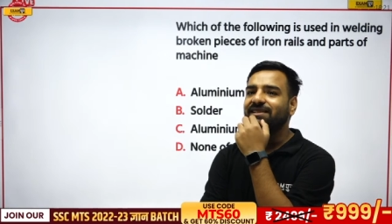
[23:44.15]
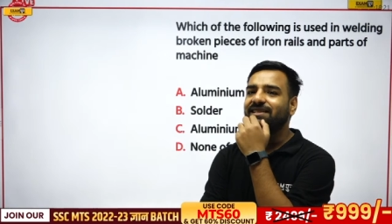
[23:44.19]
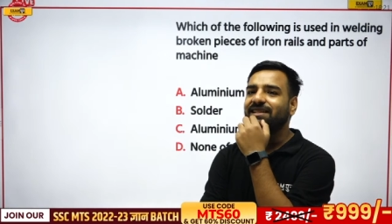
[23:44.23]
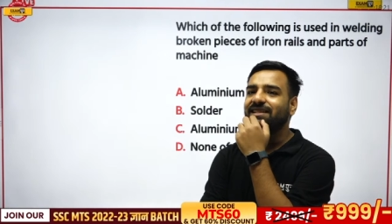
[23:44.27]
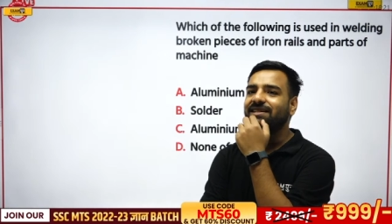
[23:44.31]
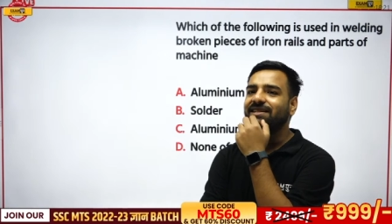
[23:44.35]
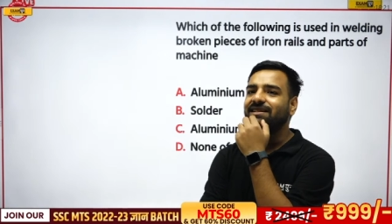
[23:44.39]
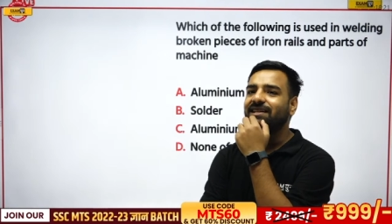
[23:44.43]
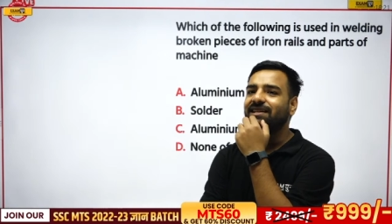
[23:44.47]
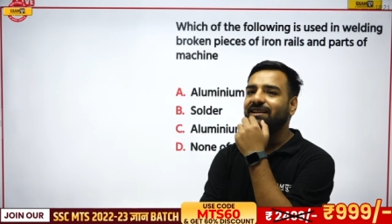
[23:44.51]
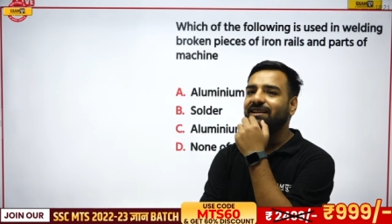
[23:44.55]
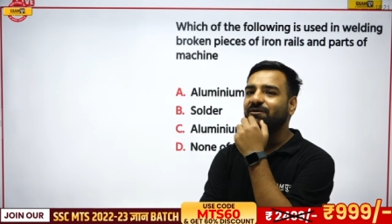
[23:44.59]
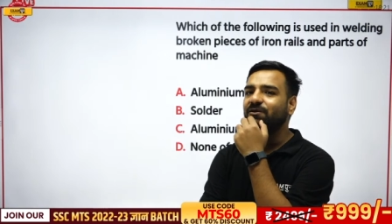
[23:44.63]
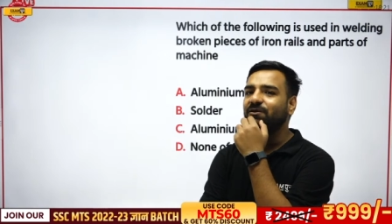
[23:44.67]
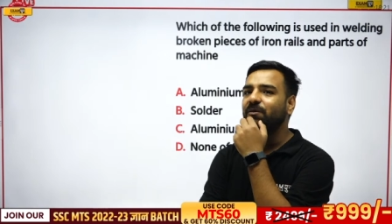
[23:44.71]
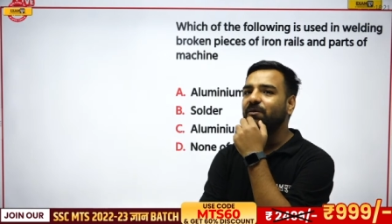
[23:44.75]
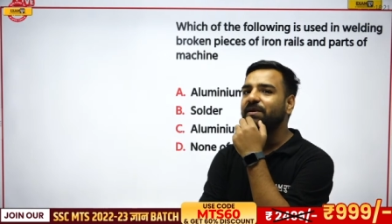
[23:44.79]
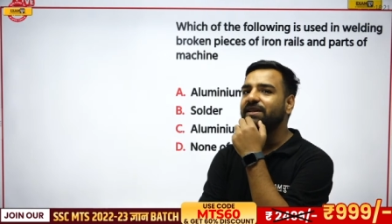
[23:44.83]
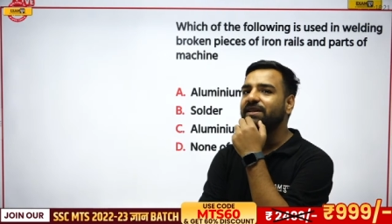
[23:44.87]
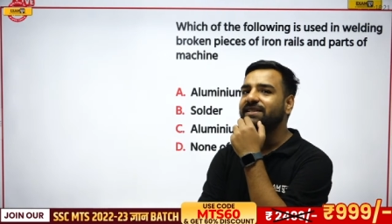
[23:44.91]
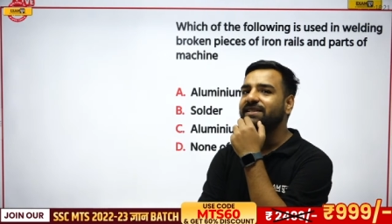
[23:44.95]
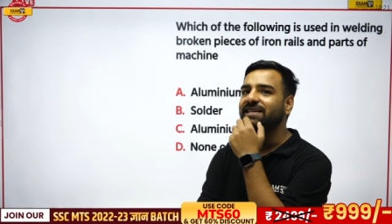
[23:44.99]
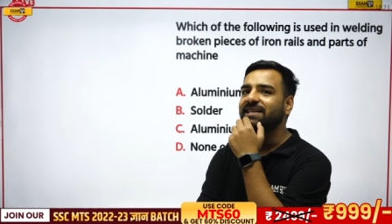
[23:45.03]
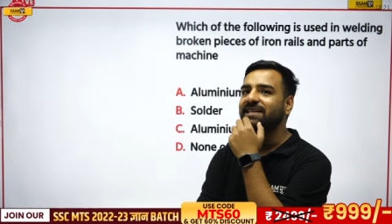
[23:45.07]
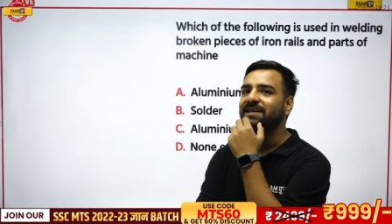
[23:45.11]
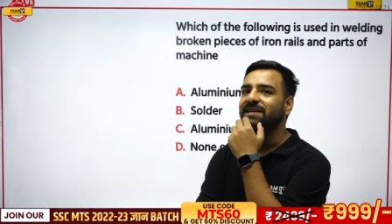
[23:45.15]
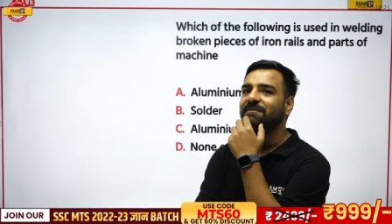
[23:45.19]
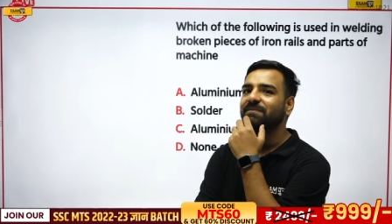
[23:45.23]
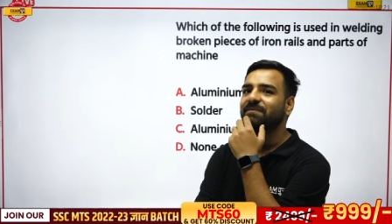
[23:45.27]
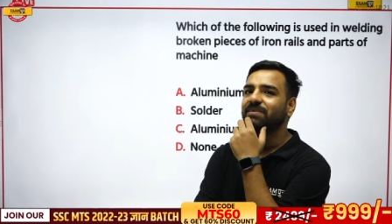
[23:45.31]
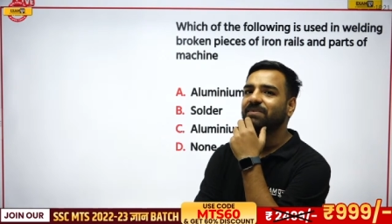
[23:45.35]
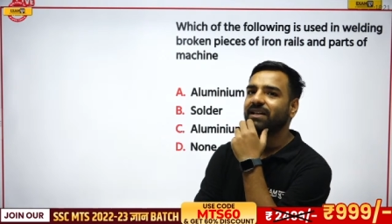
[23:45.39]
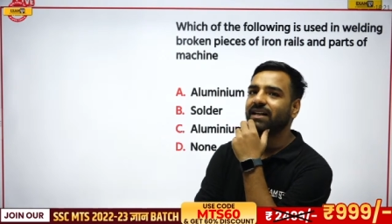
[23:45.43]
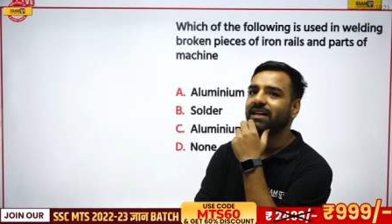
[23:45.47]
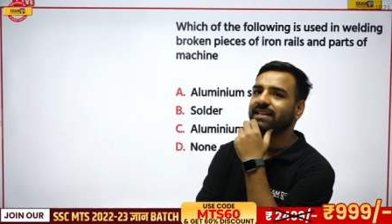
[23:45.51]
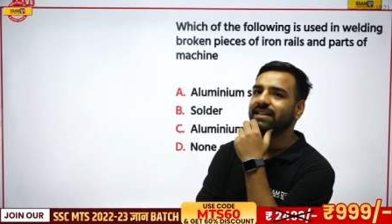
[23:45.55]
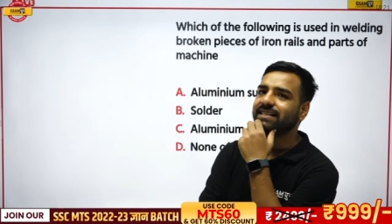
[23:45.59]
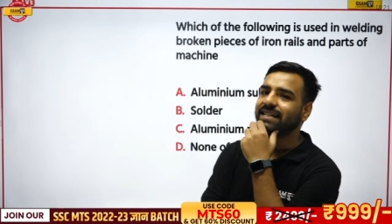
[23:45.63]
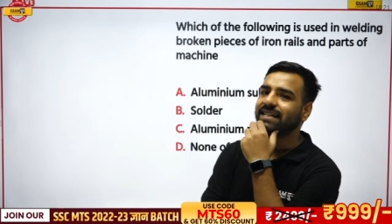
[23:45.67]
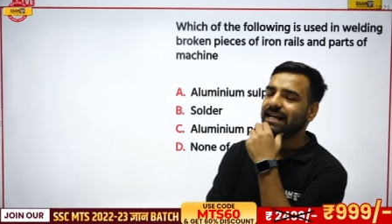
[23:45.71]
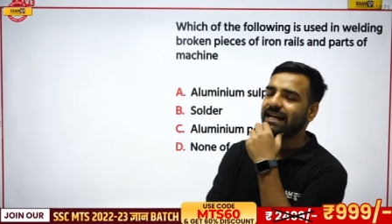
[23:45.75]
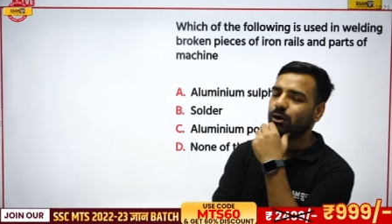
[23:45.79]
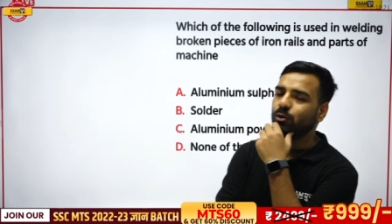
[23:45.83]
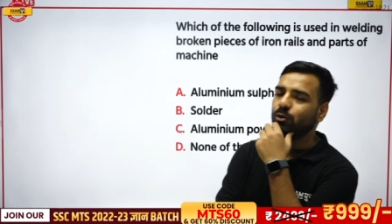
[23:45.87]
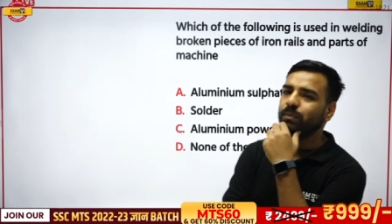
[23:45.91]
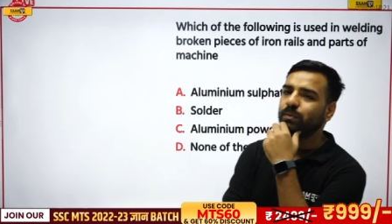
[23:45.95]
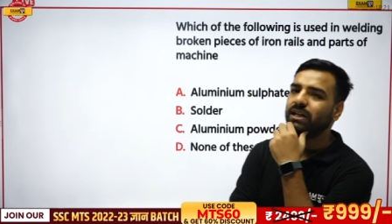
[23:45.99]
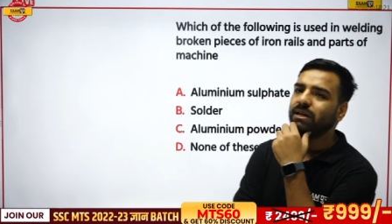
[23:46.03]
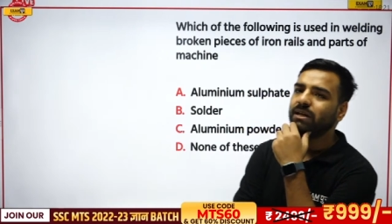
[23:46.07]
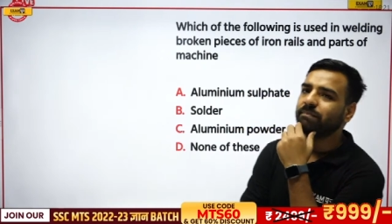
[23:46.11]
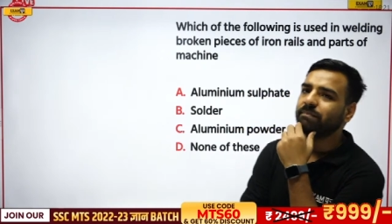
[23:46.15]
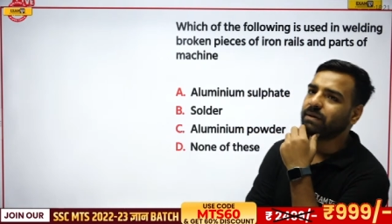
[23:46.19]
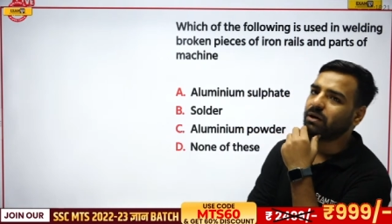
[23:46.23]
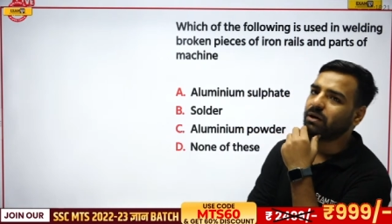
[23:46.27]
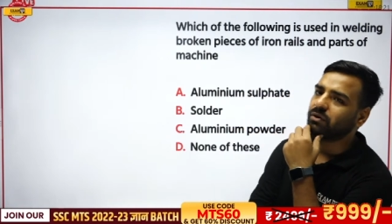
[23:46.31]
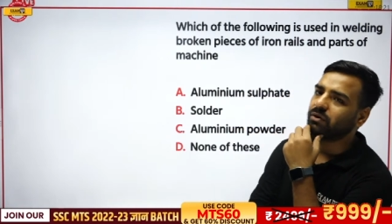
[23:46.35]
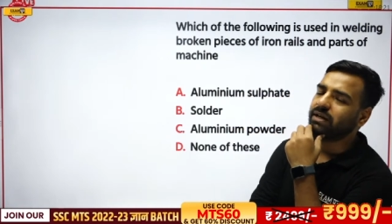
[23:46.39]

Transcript: Vikram Ayat is saying, sir, it would be C. That is